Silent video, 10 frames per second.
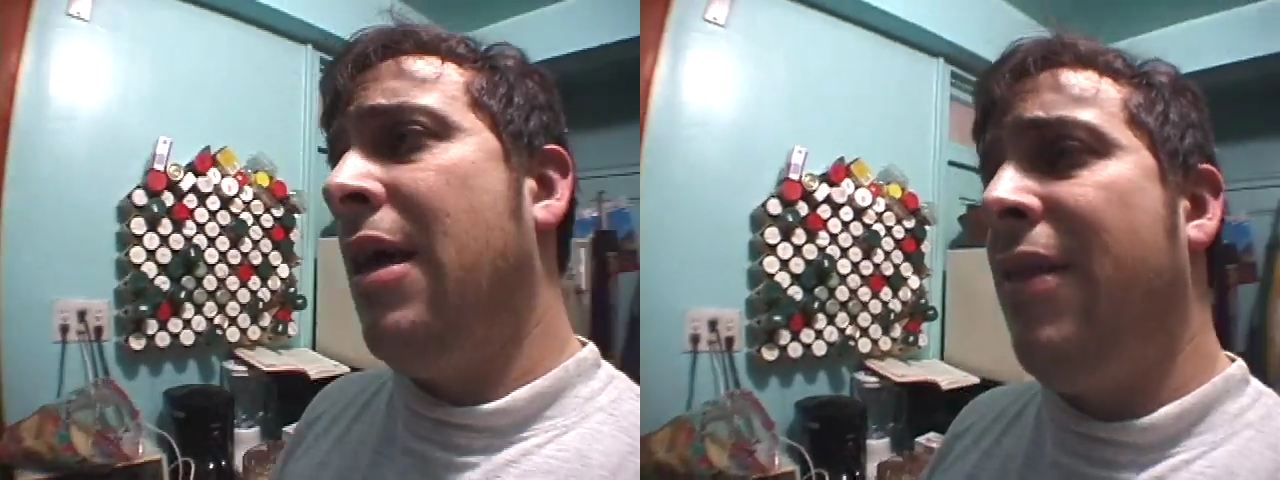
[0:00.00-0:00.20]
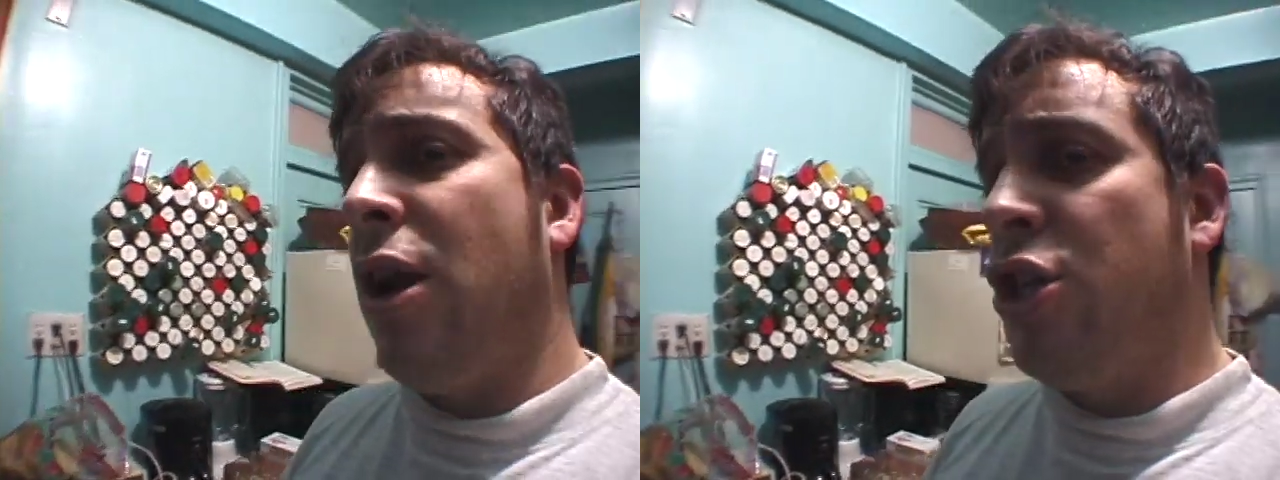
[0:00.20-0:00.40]

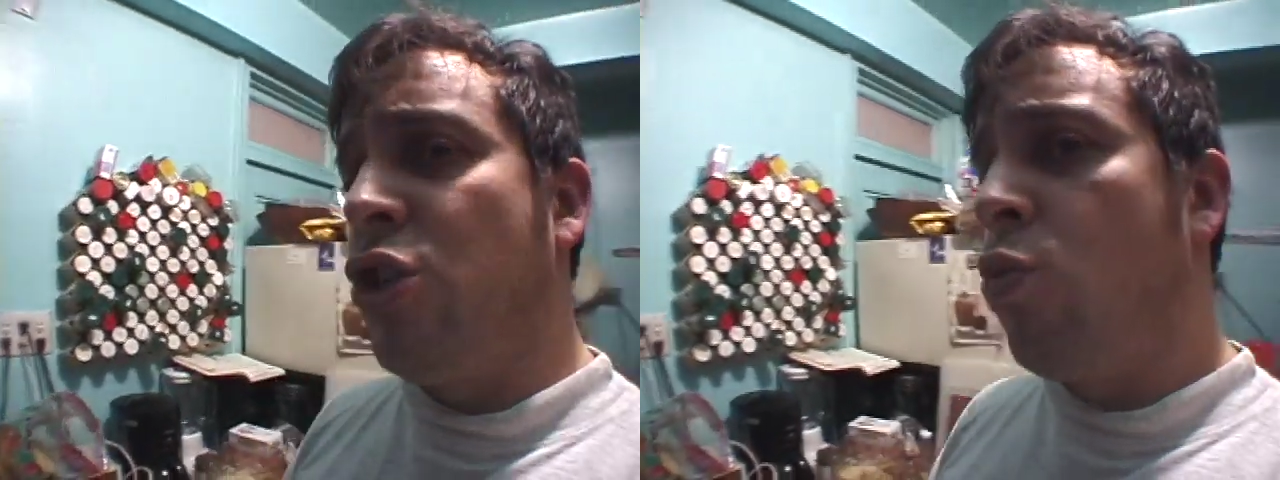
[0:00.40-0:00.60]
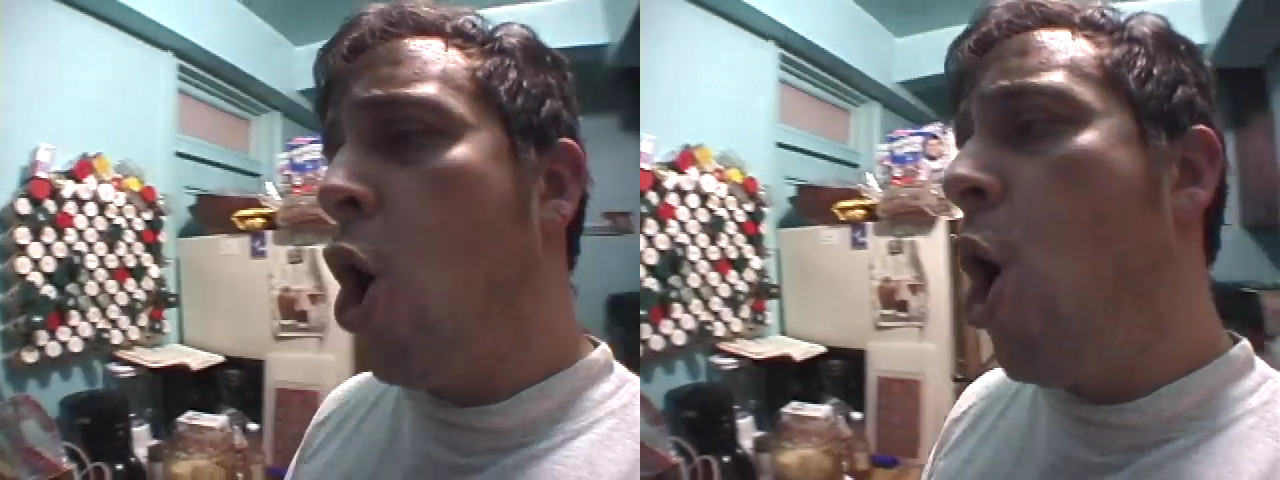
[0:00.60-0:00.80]
that are
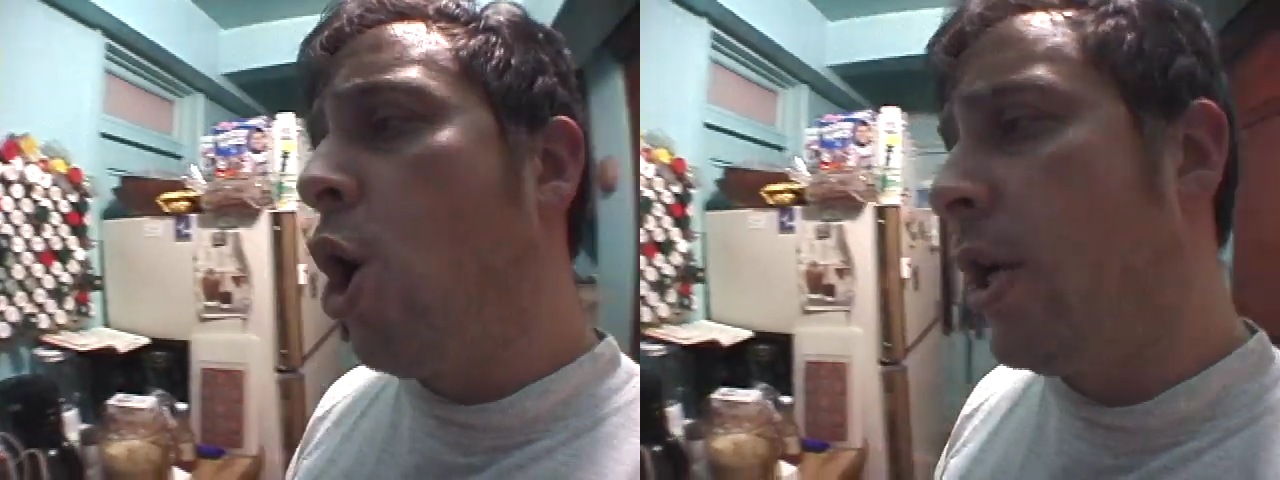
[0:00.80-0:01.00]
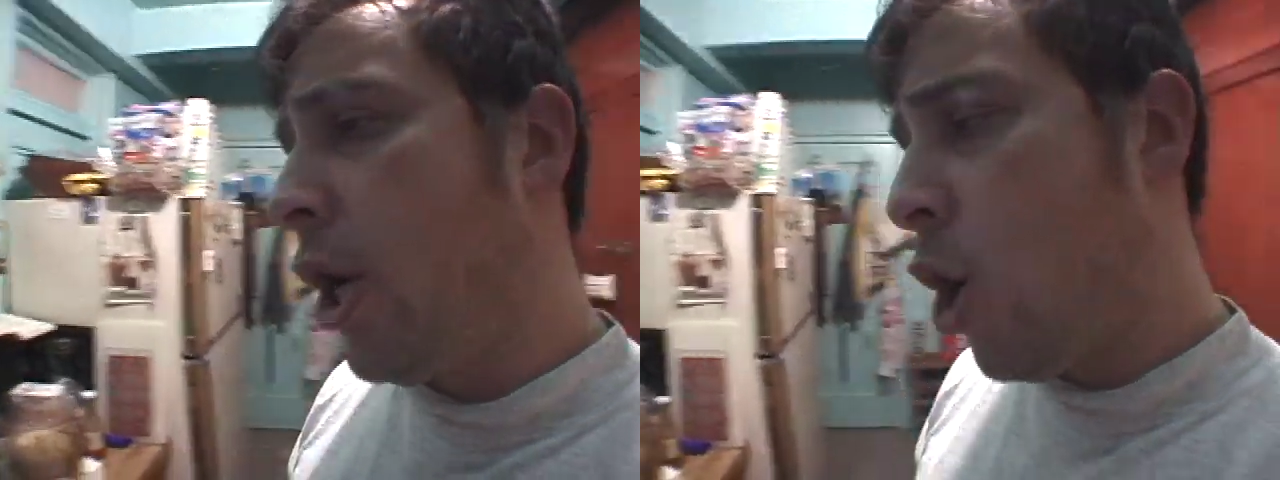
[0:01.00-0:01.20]
just
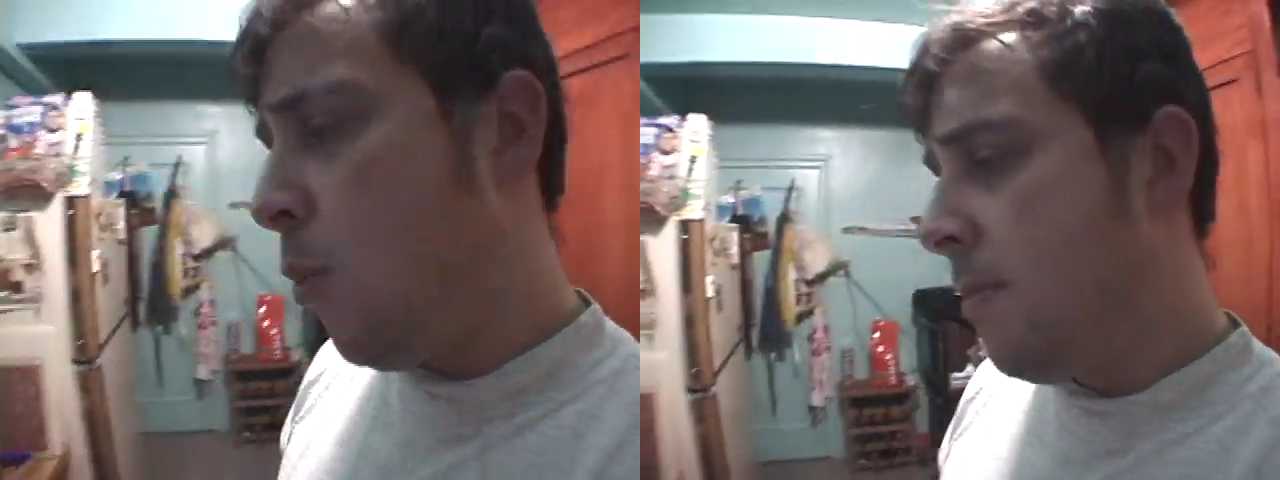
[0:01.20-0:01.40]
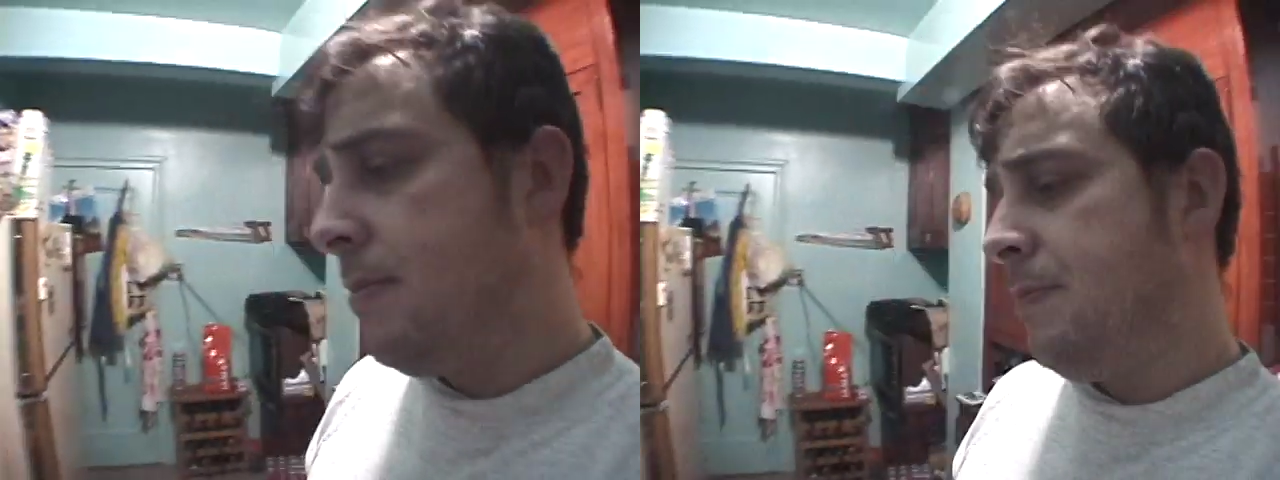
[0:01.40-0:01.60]
wrong, you know.
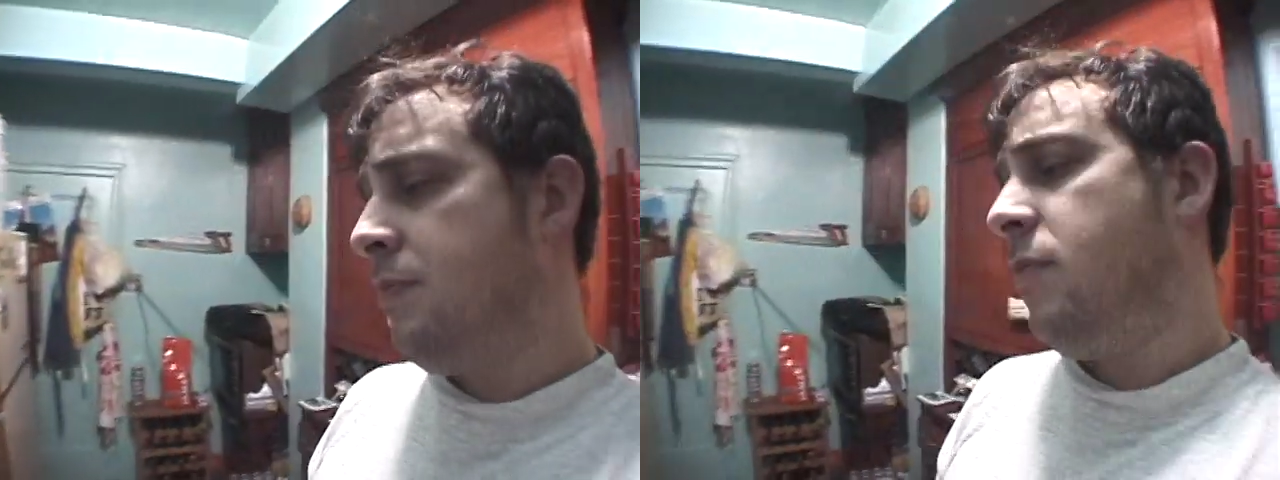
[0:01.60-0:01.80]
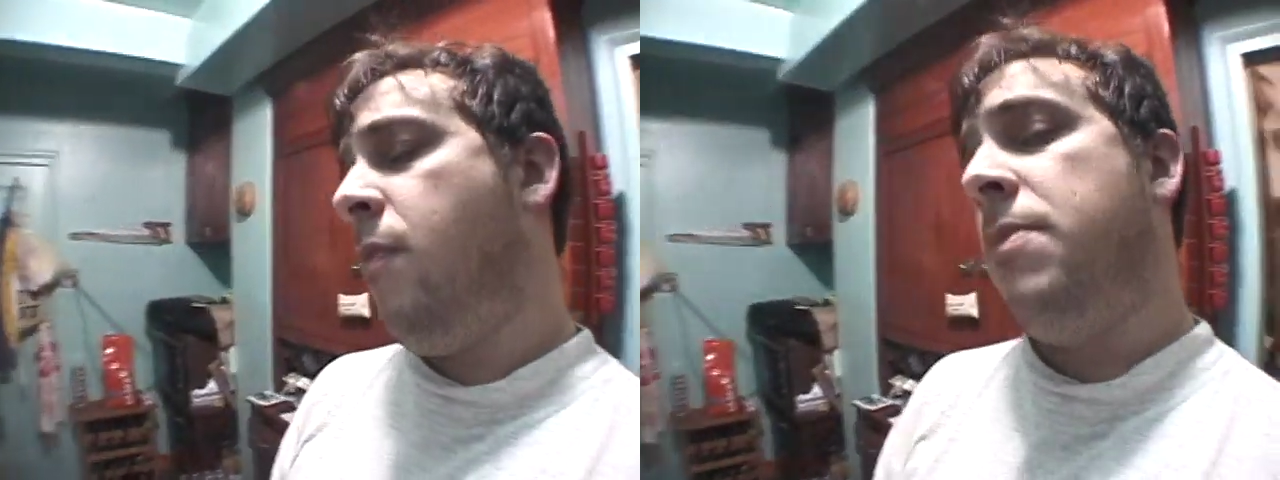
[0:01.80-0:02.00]

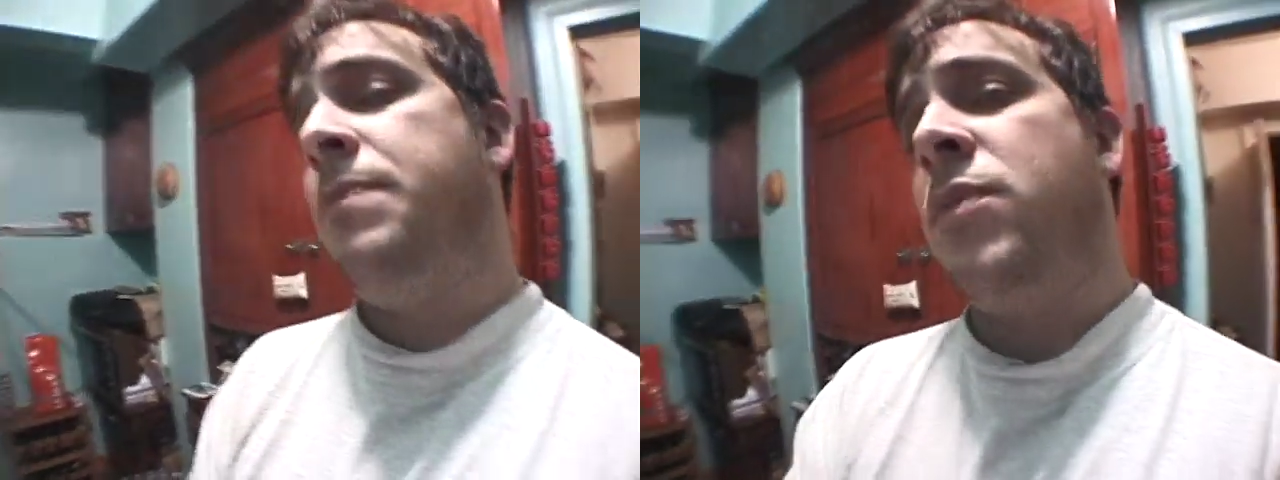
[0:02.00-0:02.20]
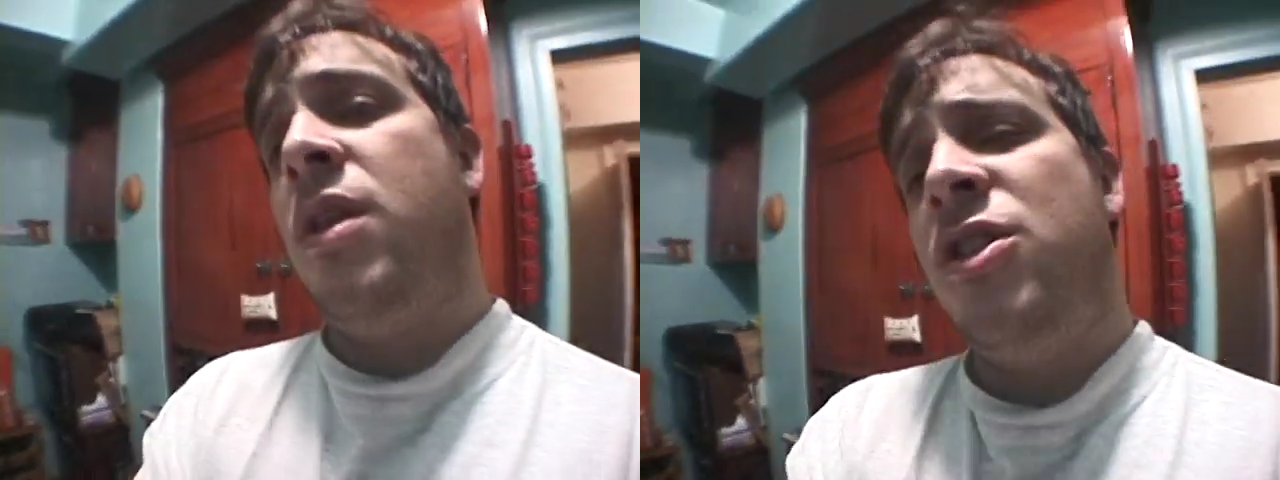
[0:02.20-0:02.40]

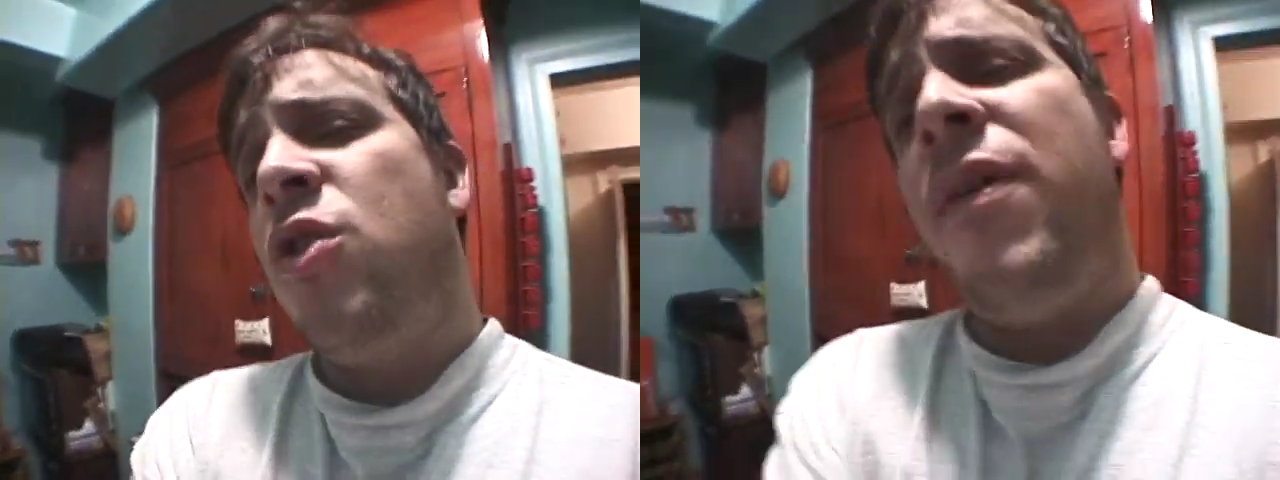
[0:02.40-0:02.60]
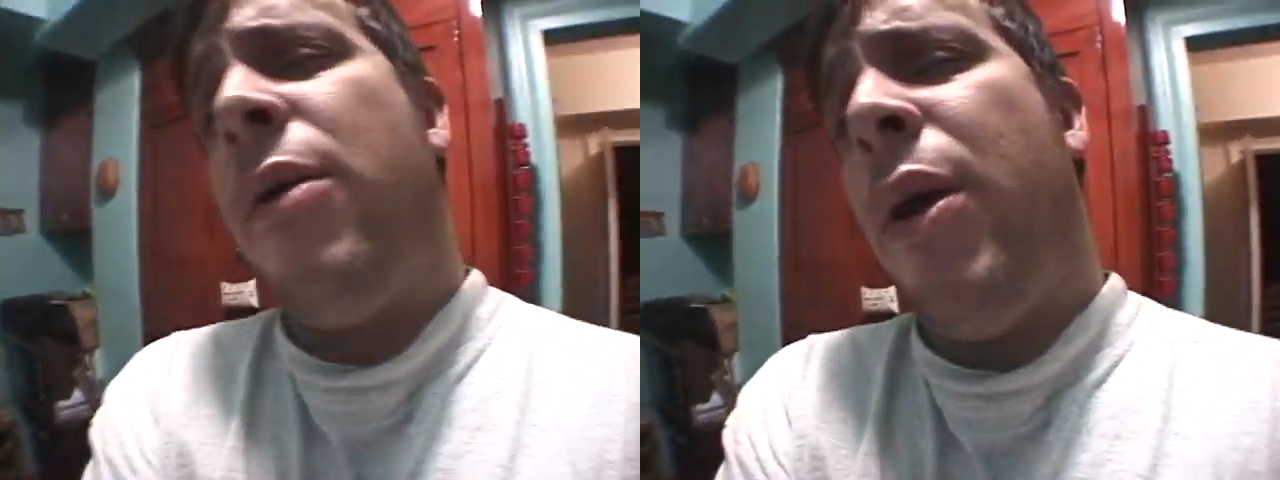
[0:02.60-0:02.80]
So
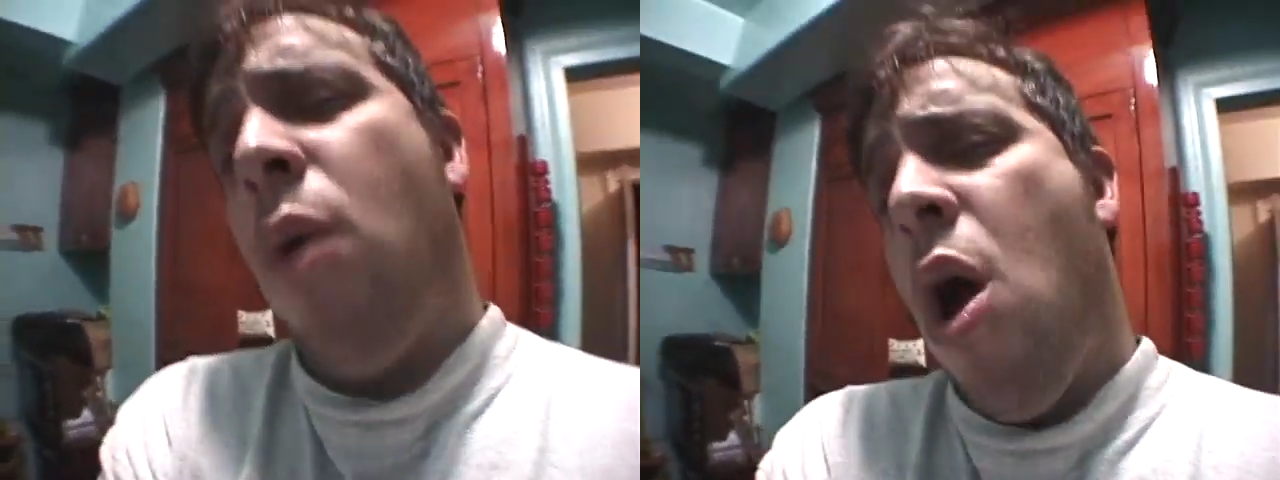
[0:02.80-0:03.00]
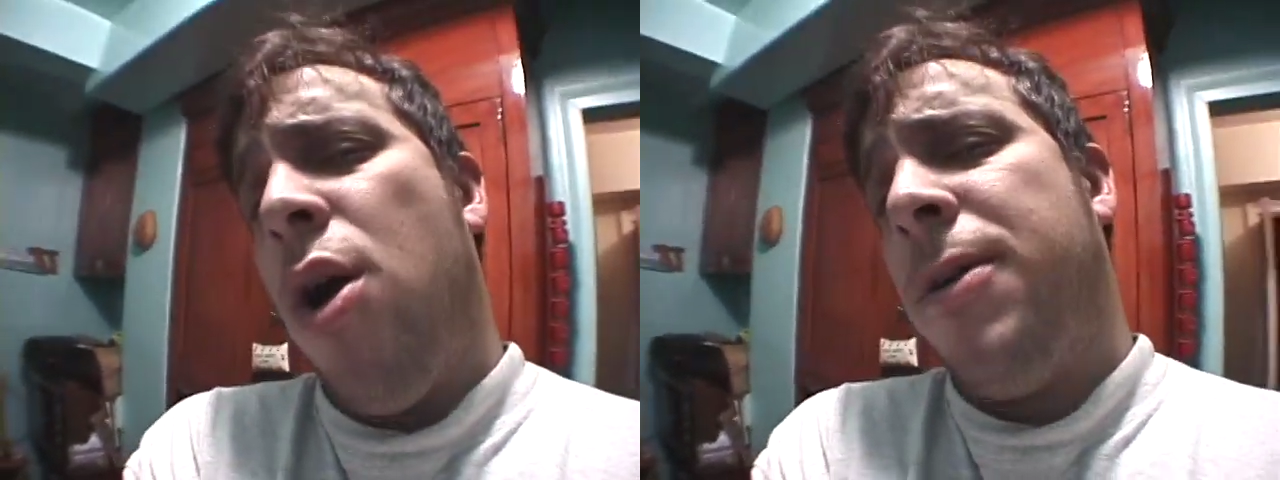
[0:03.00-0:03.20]
very
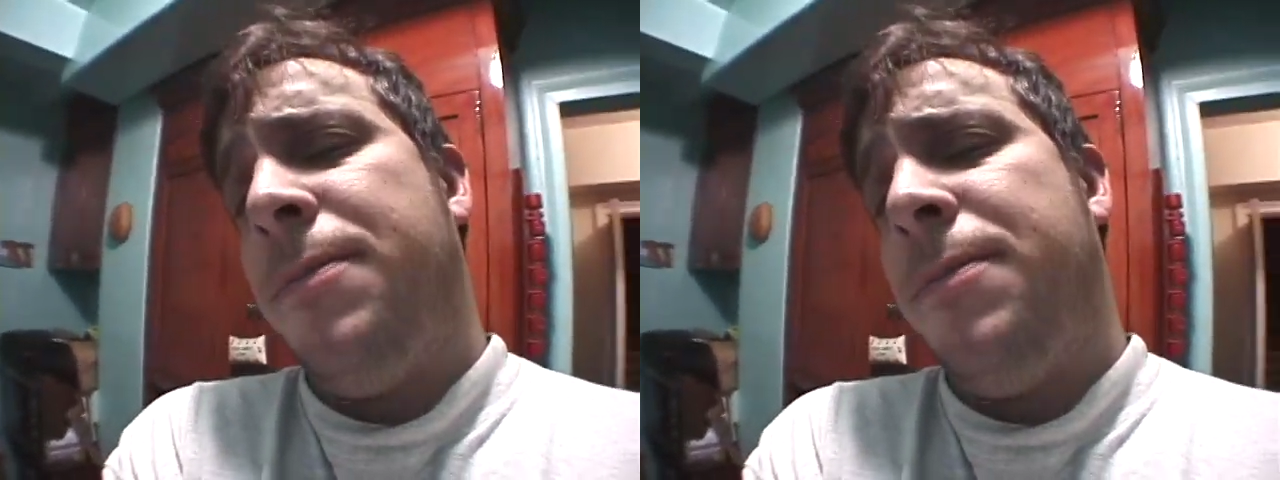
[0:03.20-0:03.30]
wrong.